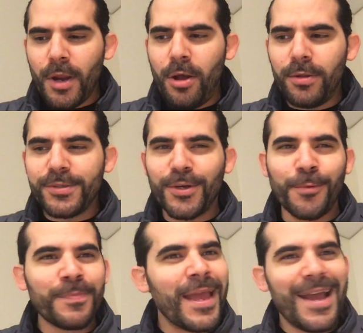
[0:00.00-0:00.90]

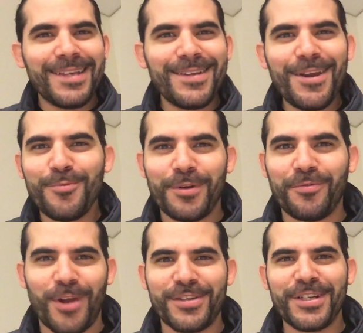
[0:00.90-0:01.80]
Also, isn't it
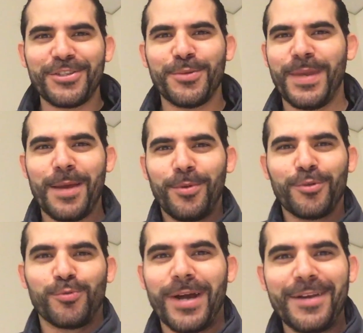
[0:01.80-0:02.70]
refreshing to be able
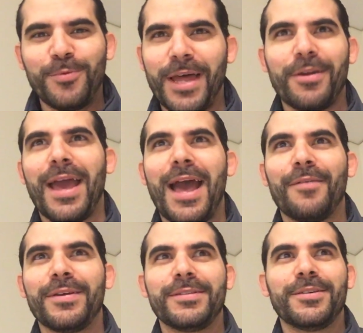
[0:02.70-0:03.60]
to write without having